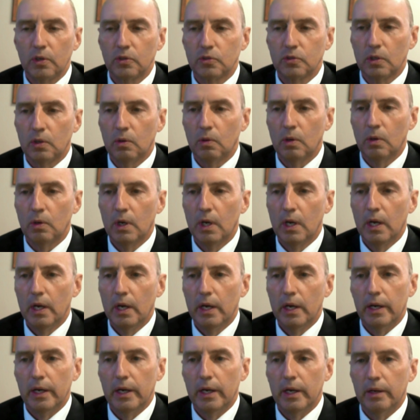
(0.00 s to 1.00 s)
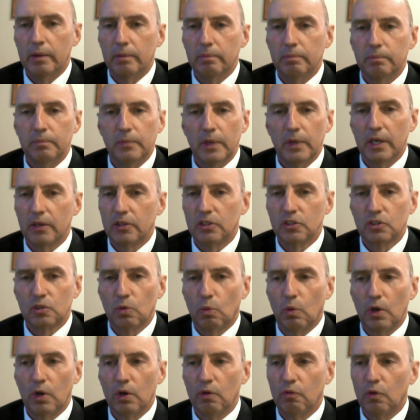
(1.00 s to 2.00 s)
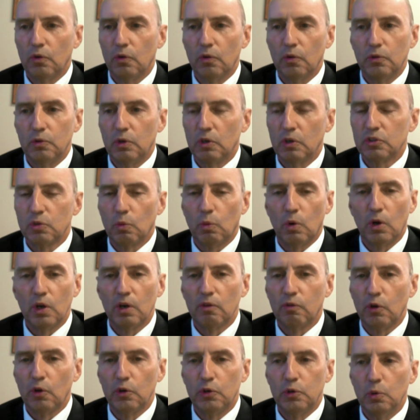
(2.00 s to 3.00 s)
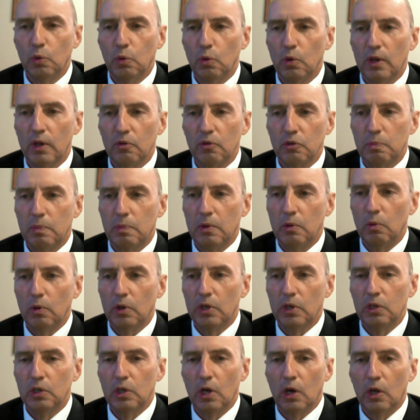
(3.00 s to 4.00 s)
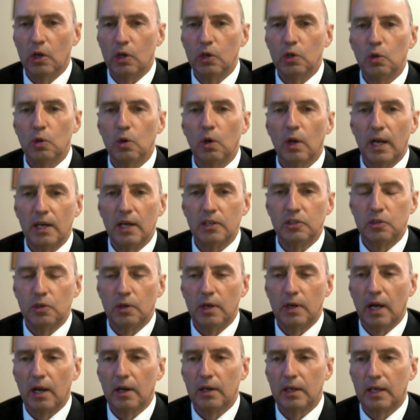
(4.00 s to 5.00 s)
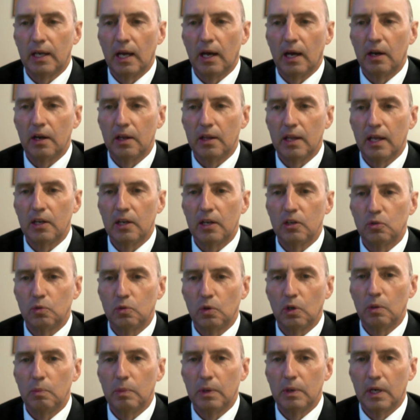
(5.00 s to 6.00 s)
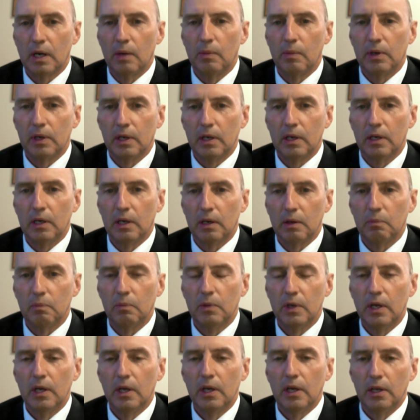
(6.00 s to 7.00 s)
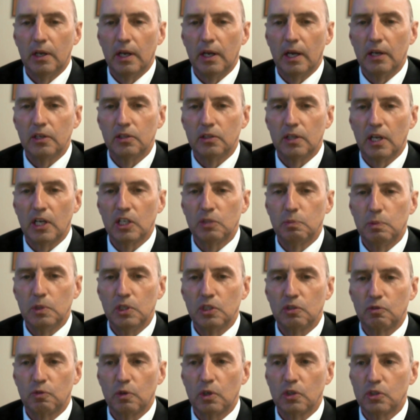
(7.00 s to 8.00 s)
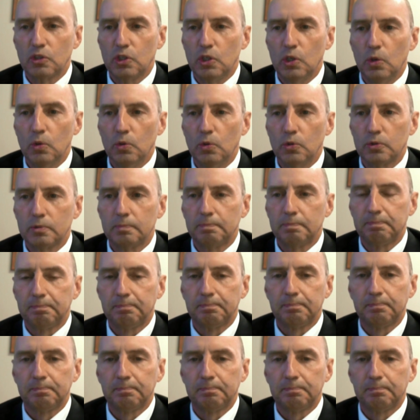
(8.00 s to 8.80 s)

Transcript: So, um, yeah, it's just a wonderful, just a wonderful tool that's been really underutilized here in Allen County. That is really becoming a um, nice, nice piece for us to use.